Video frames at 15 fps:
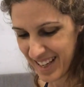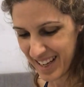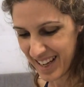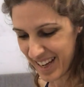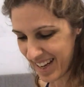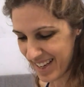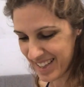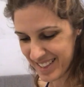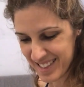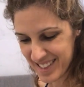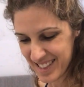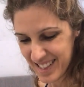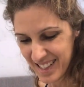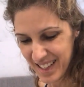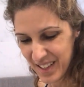And
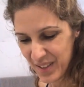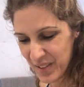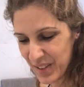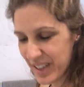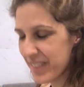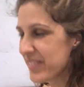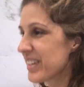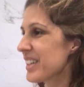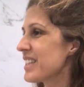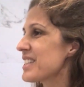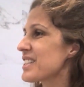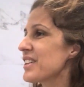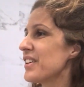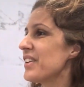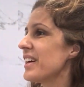what I'm going to
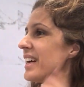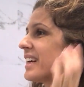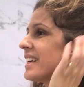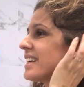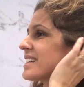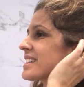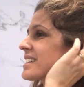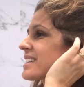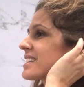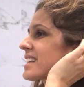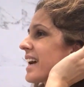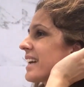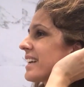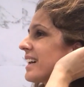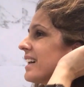do is
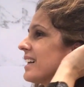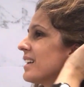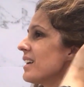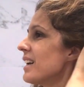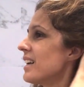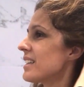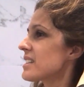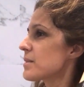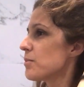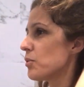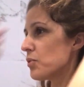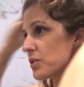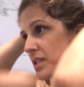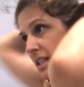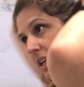take a
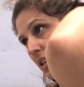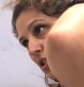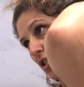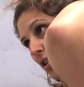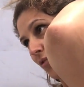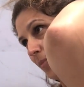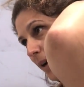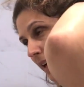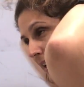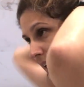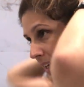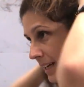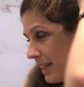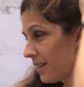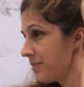small section of my
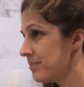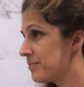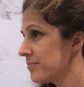hair,